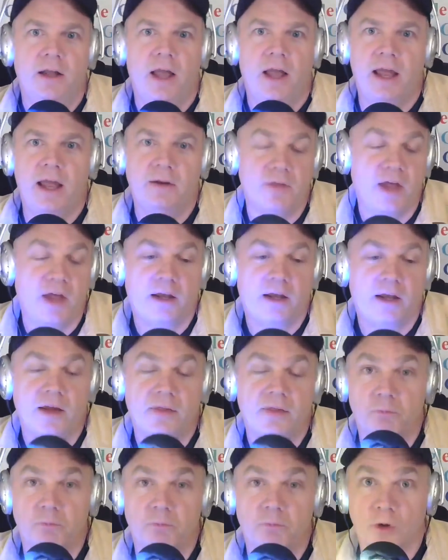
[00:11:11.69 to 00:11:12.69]
And that
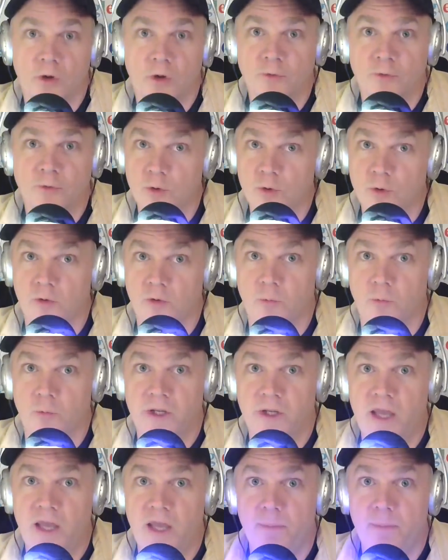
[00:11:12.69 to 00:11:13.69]
guy that worked for Google
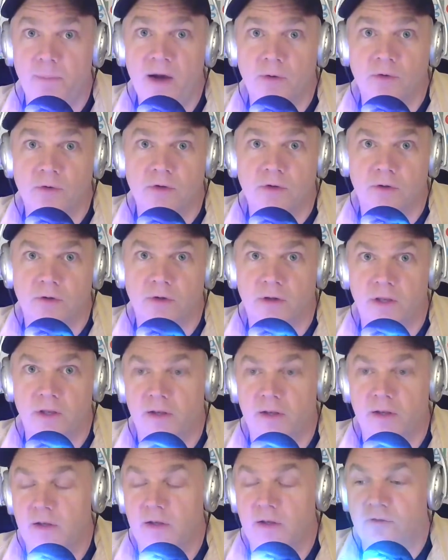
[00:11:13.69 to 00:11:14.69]
when he came out uh,
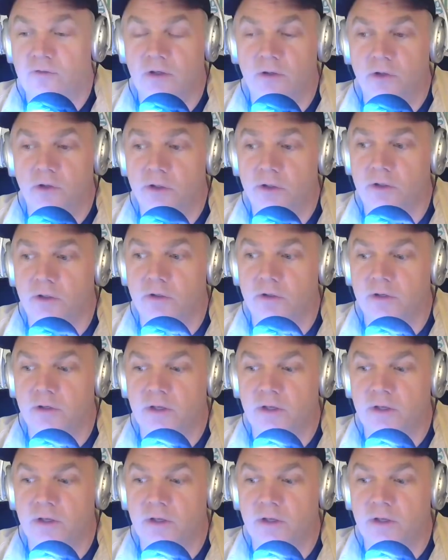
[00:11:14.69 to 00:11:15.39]
and he said, look,